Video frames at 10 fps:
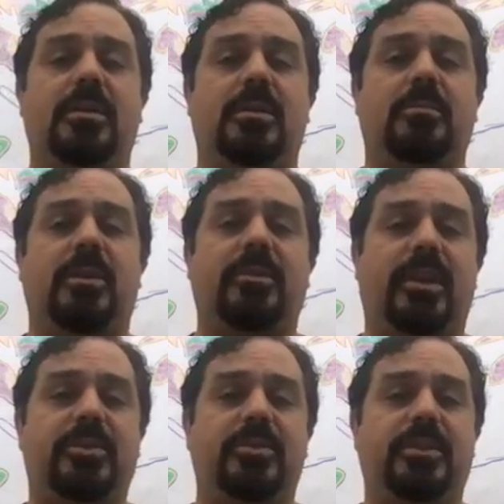But I
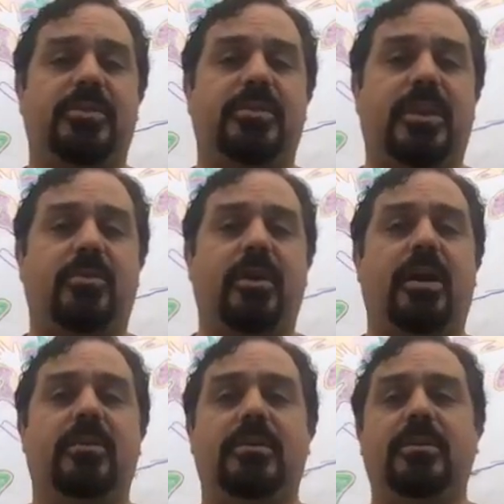invite you to stick
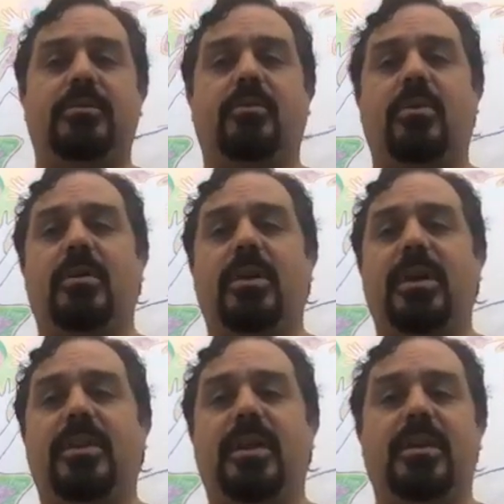around for, I
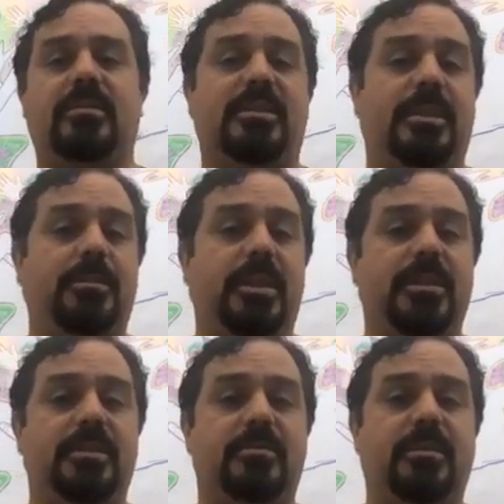think, 10
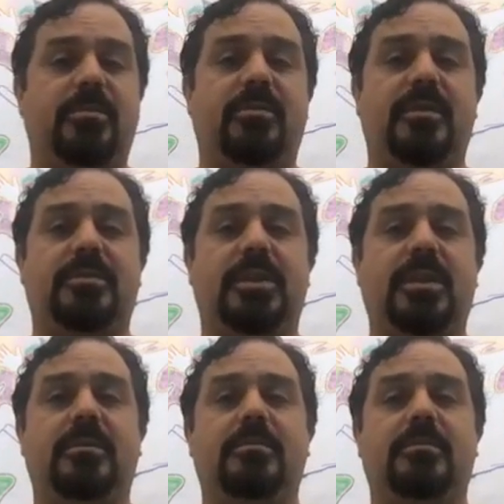minutes, maybe 15.